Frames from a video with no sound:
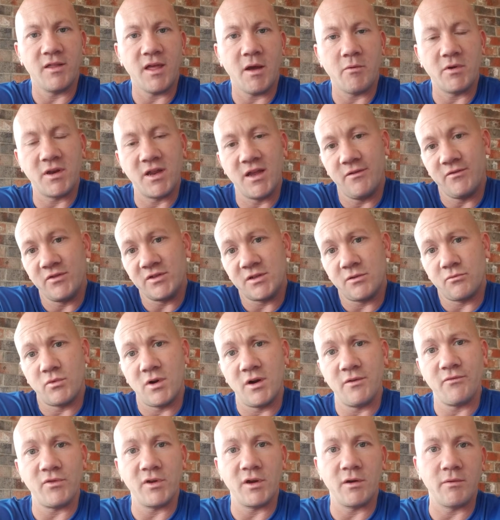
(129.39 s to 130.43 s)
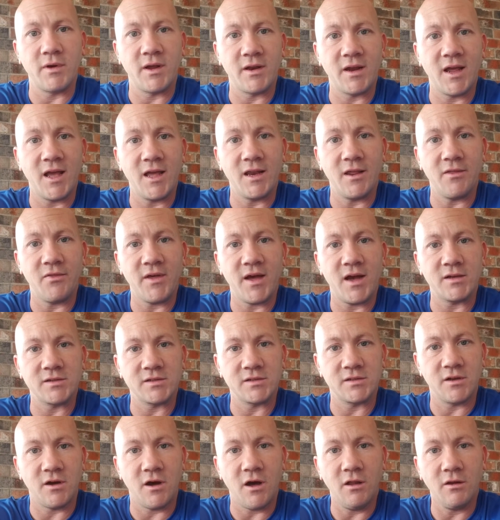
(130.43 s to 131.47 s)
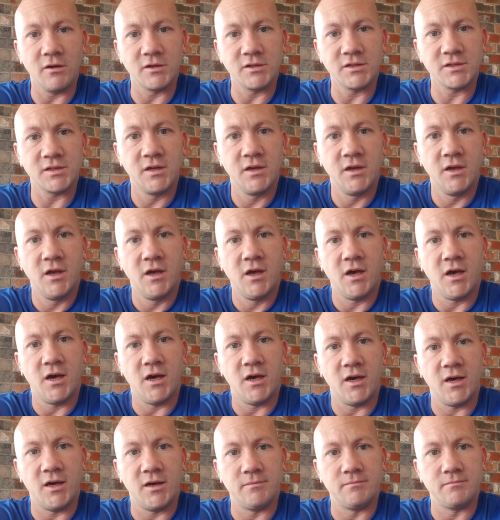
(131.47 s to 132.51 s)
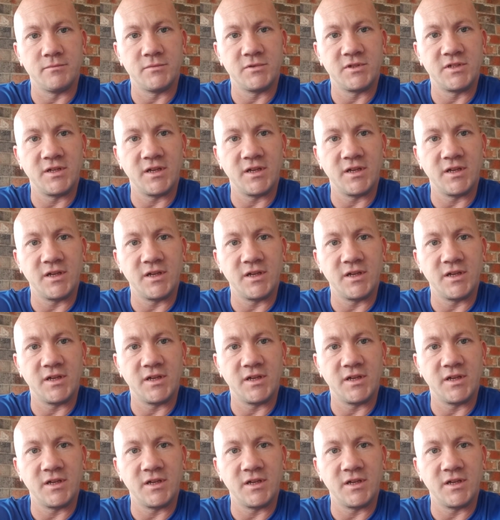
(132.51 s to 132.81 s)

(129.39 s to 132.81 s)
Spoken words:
That would give us roughly around $80,000